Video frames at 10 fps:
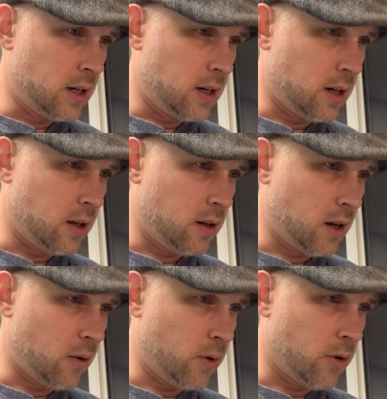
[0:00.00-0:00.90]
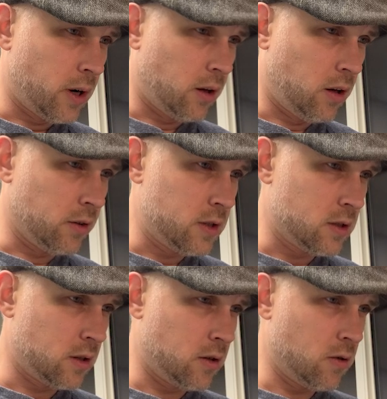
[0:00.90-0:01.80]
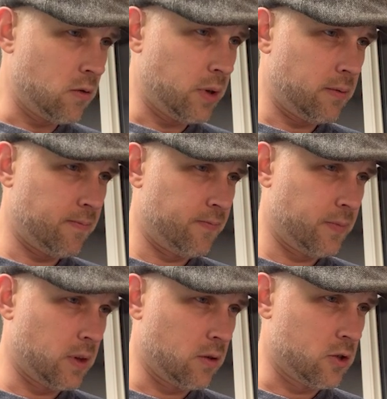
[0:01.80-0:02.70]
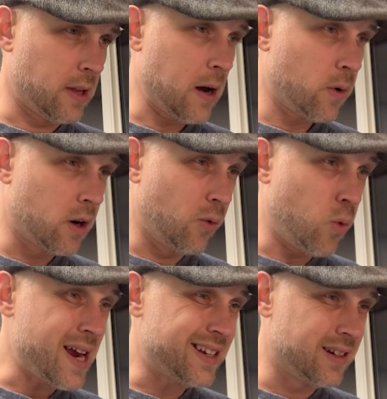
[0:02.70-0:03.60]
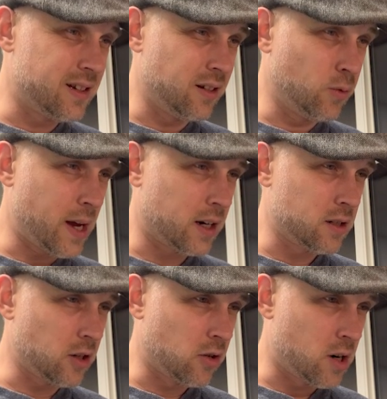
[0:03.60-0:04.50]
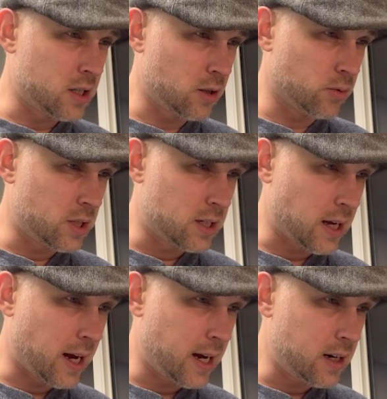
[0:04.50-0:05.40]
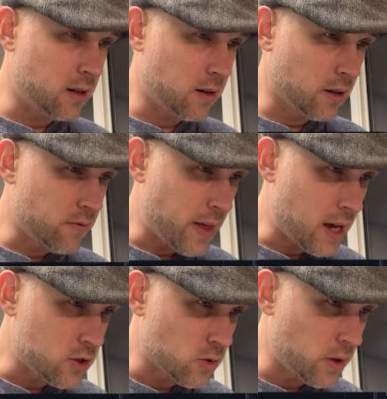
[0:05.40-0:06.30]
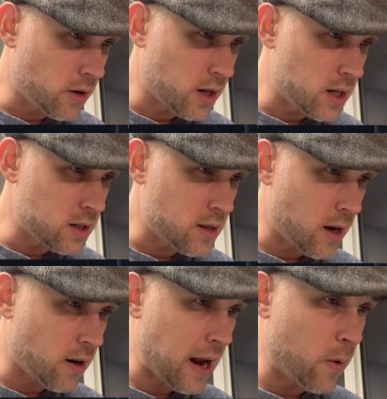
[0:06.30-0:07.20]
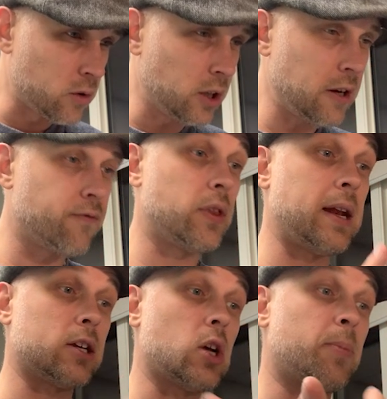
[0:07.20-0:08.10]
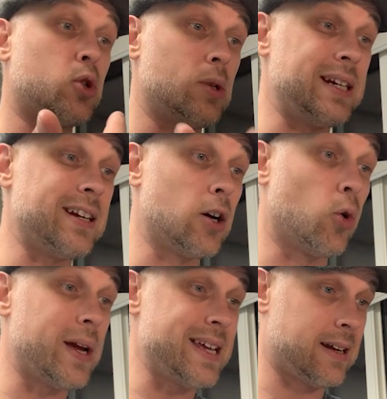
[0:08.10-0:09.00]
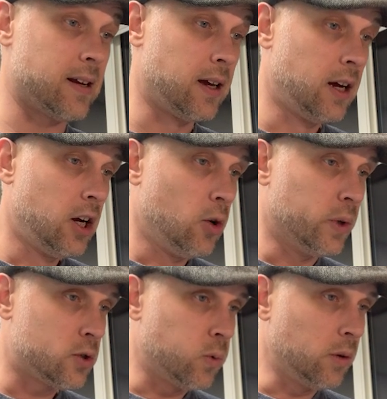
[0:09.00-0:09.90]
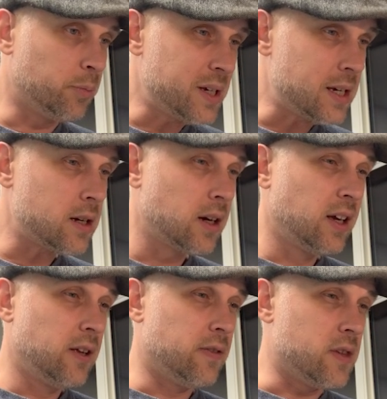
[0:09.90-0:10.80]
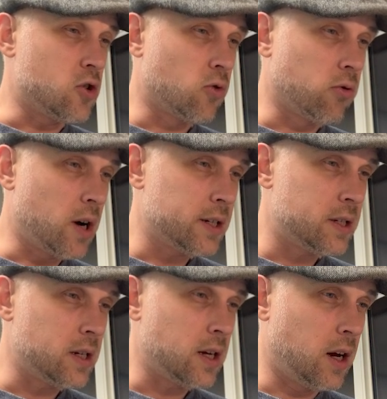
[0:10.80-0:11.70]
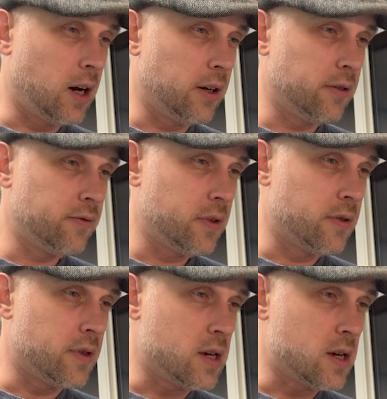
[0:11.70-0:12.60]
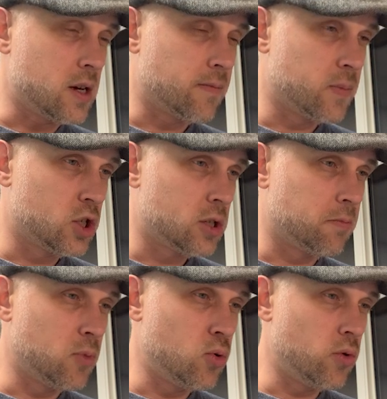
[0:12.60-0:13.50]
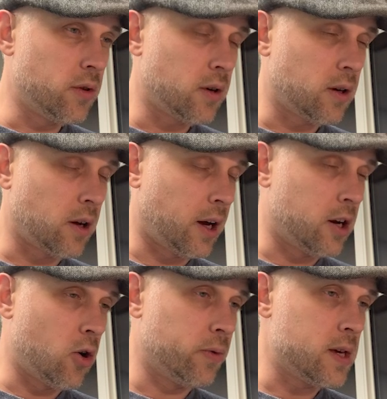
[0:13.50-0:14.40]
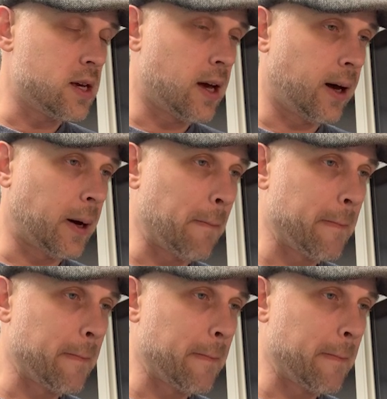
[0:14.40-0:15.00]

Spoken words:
and we don't know how long this is gonna go, but so now we're gonna wait until we actually cross outside of that. So there it is there. Now we're looking for the next opportunity to go in, which will be the crossing of the the